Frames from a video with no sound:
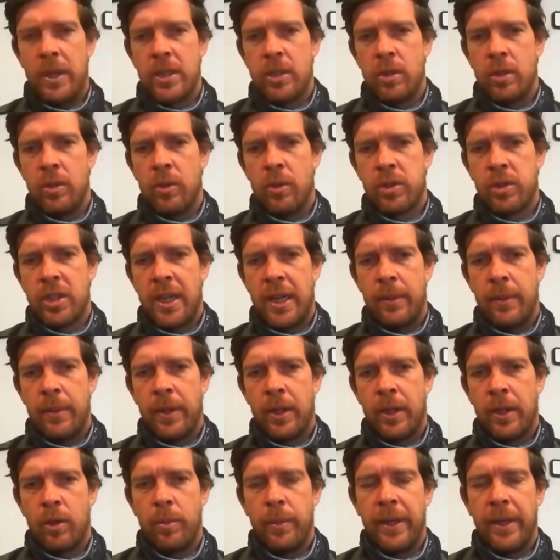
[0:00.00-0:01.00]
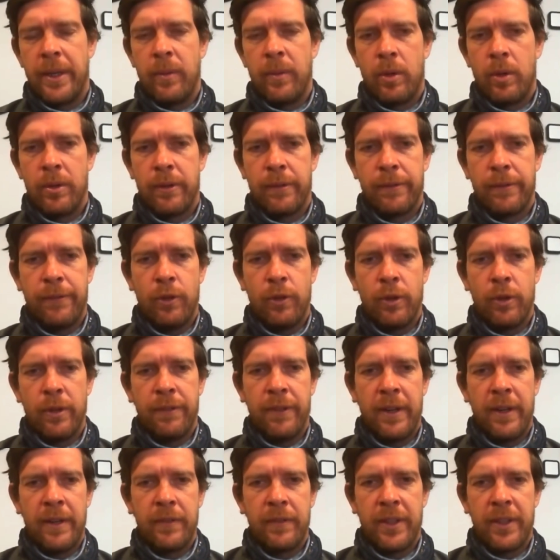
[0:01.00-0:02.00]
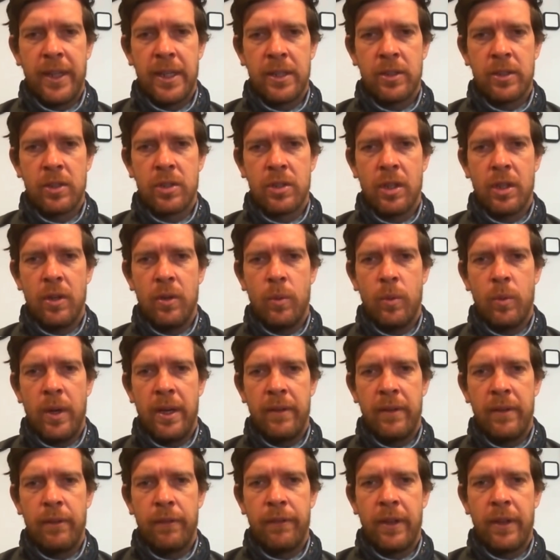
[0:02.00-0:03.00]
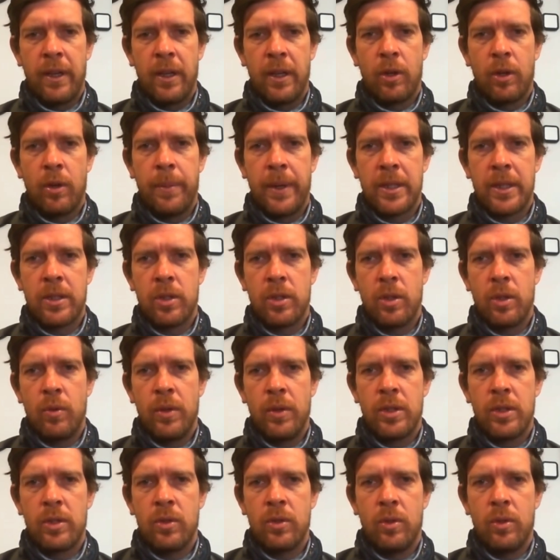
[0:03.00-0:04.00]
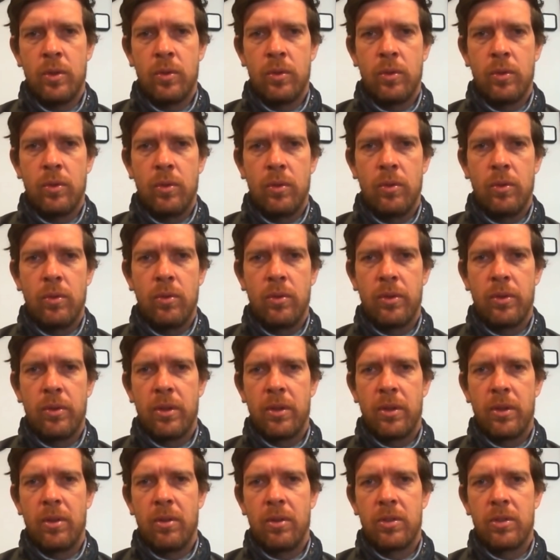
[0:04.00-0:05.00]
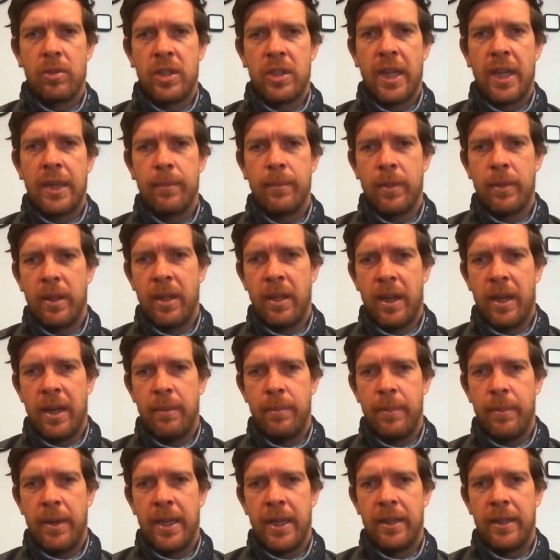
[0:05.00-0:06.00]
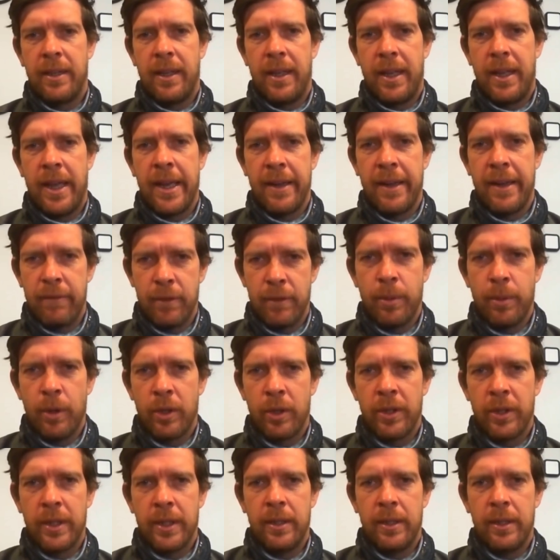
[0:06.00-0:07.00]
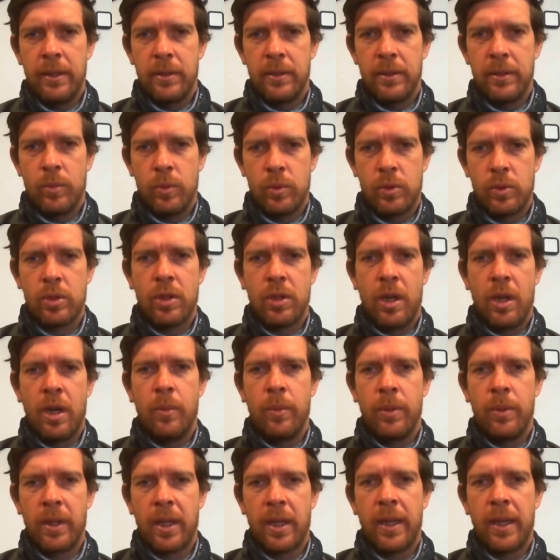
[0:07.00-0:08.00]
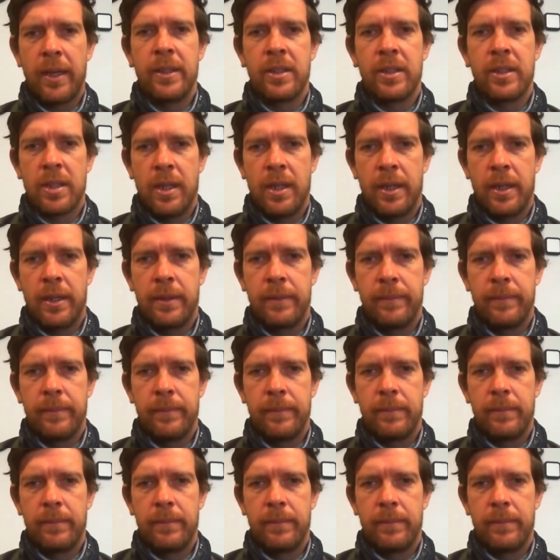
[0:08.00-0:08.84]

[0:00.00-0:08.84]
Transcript: the original time when I come in, what is forty five days or so, whatever, fella. go back to the original statement that I made. Everybody will start with a clean slate.